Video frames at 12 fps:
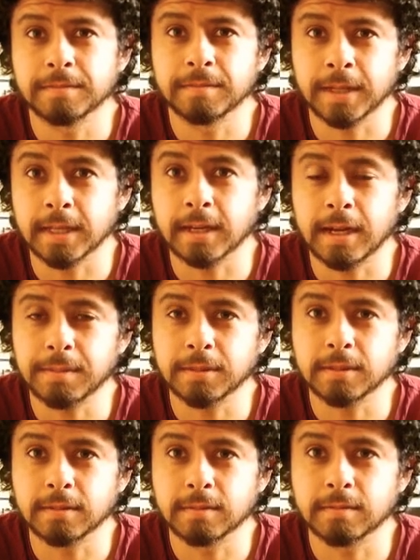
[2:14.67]
make it
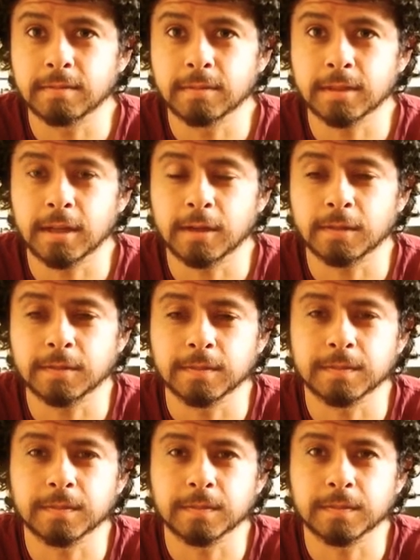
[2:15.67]
happen. So
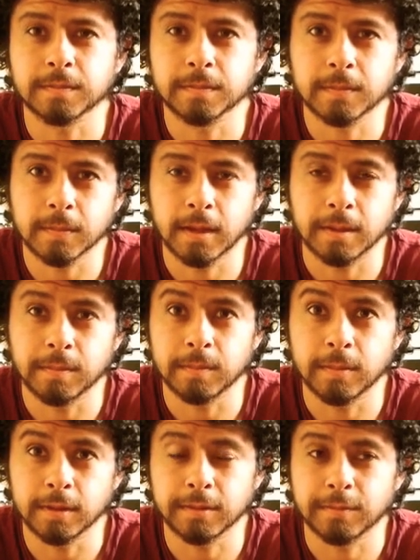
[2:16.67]

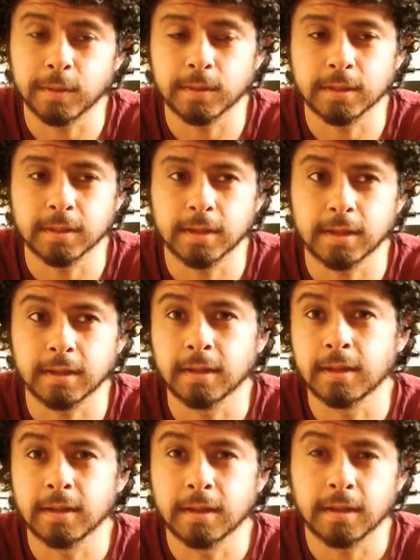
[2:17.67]
I'm looking forward to that.
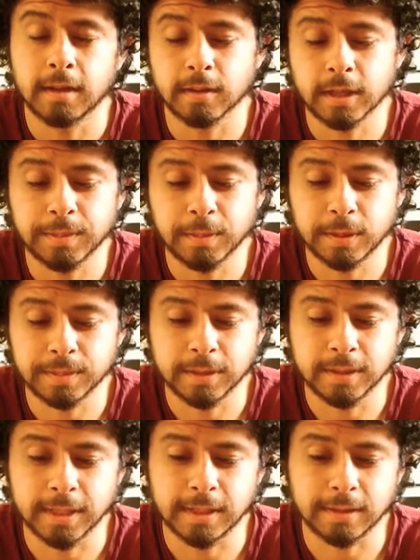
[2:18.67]
I'll keep you up to
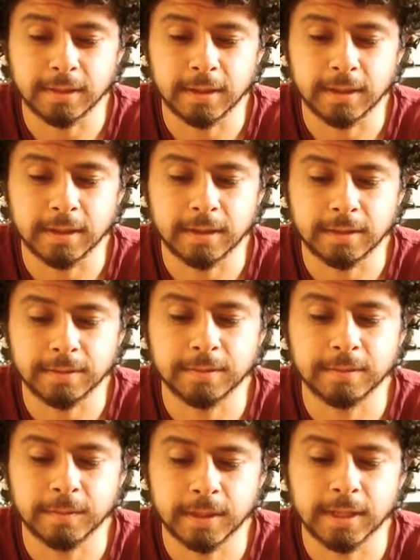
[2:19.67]
date
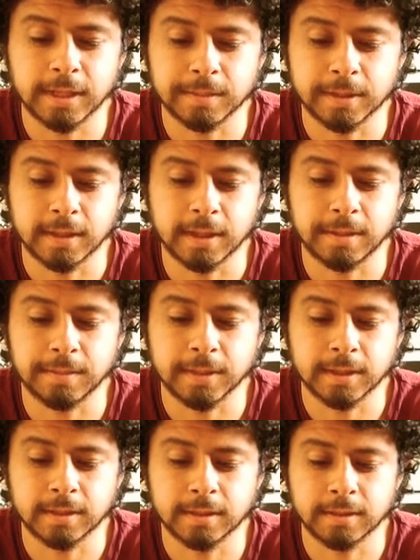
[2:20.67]
when it comes to that,
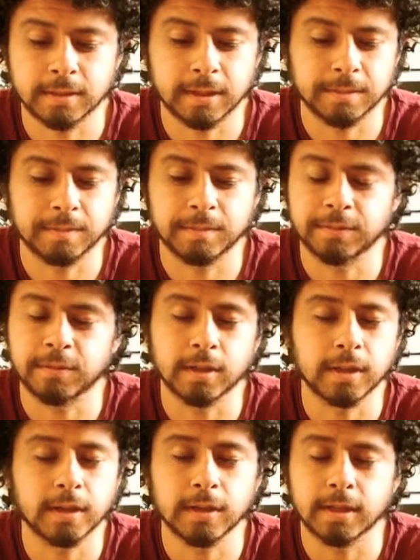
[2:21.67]
because before you
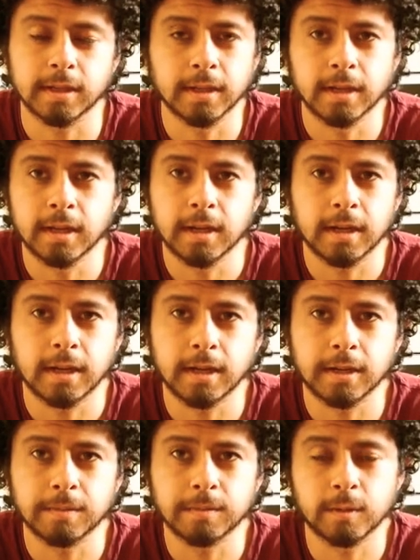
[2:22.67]
know it,
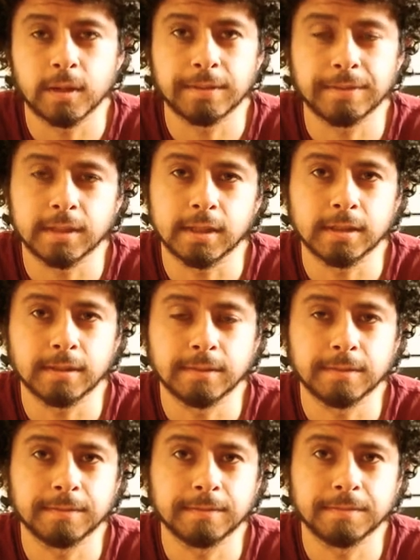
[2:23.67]
we'll have it done,
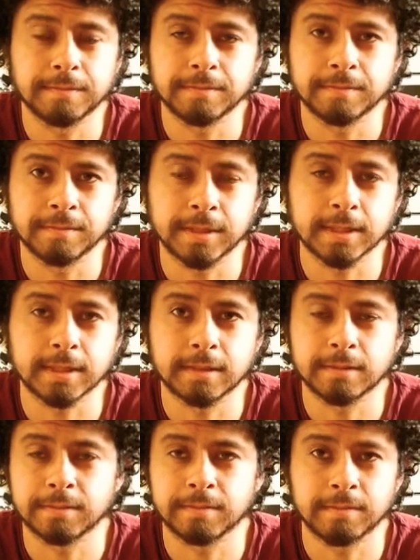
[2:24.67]
mixed,
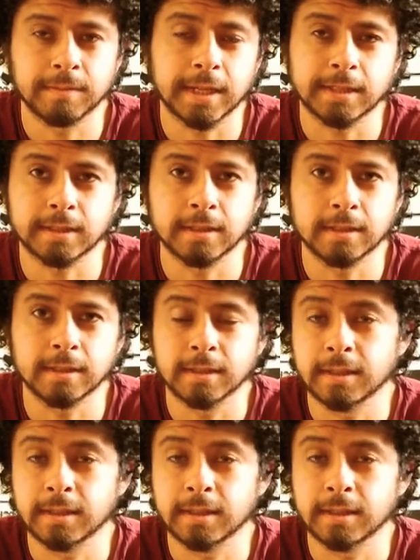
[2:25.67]
mastered,